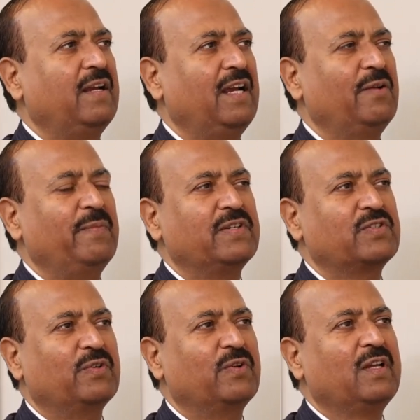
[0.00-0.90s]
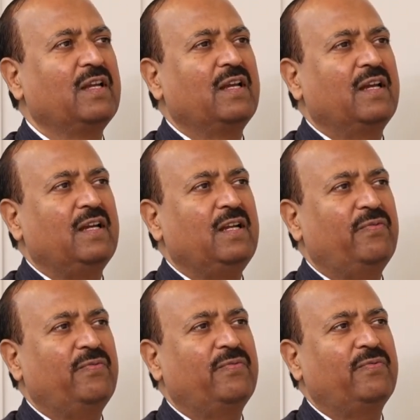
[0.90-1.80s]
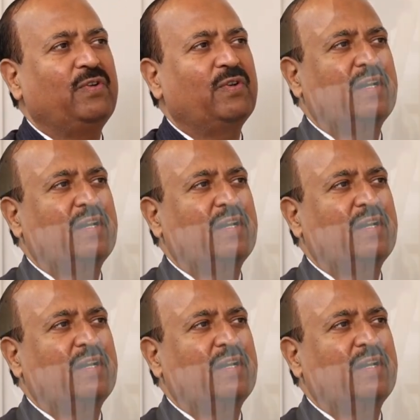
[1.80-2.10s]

ailments. No, if you